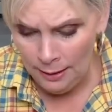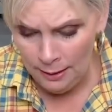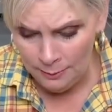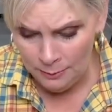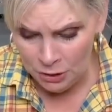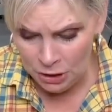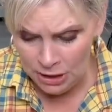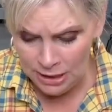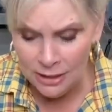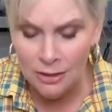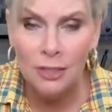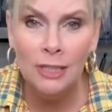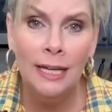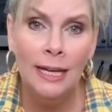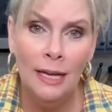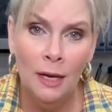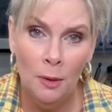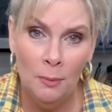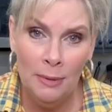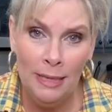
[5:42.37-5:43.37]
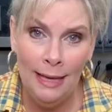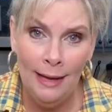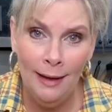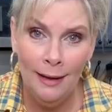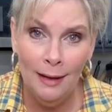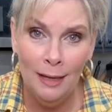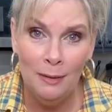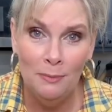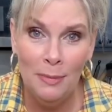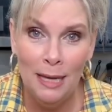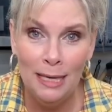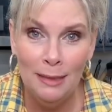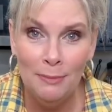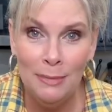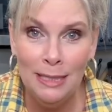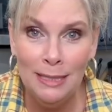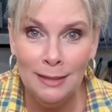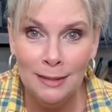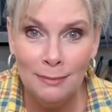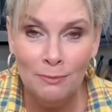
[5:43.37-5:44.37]
she's gonna help me out and make
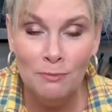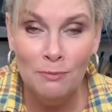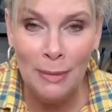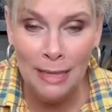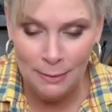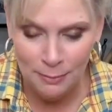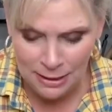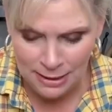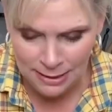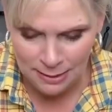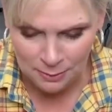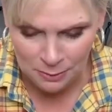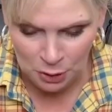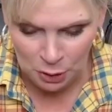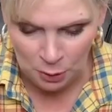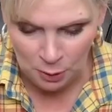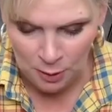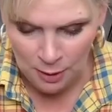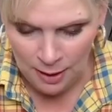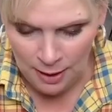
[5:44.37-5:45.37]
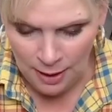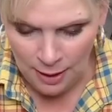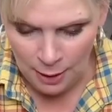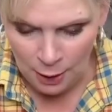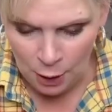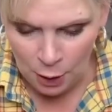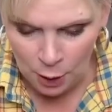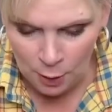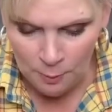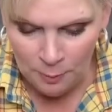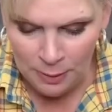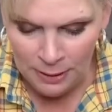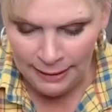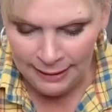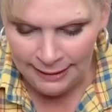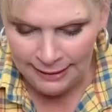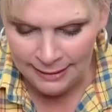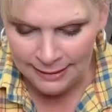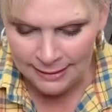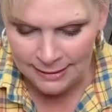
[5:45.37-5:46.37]
me some little herb
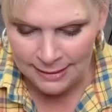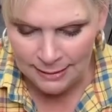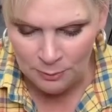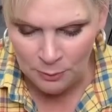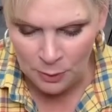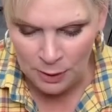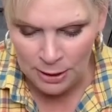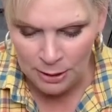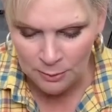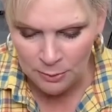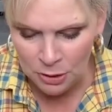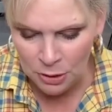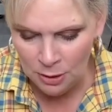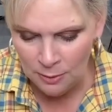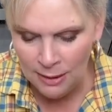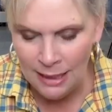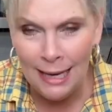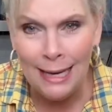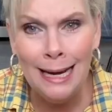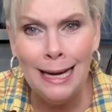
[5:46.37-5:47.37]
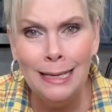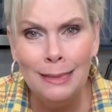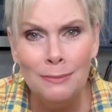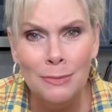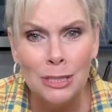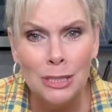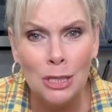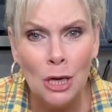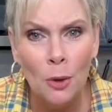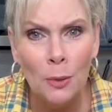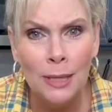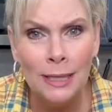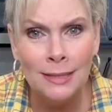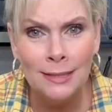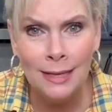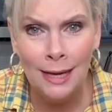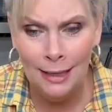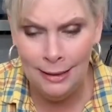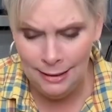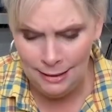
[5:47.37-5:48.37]
plants and bring them to me. And I am so
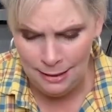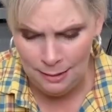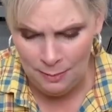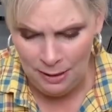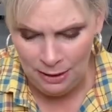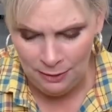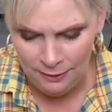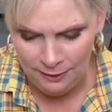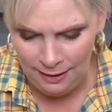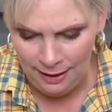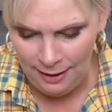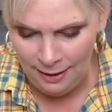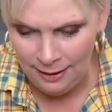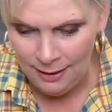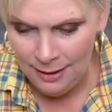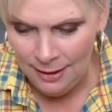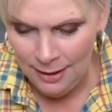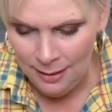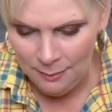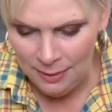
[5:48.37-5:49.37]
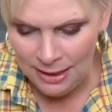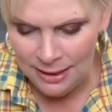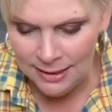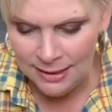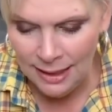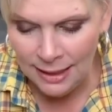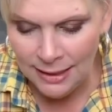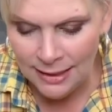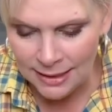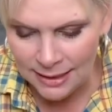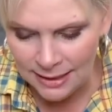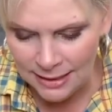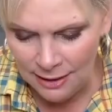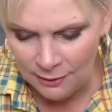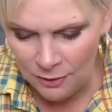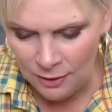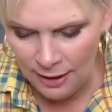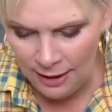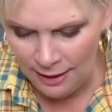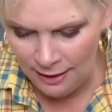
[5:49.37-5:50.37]
excited about that because I just
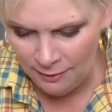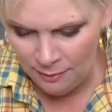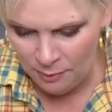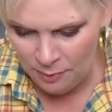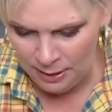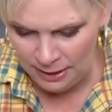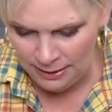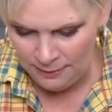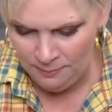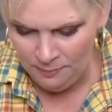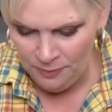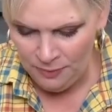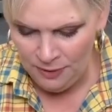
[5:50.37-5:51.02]
never have been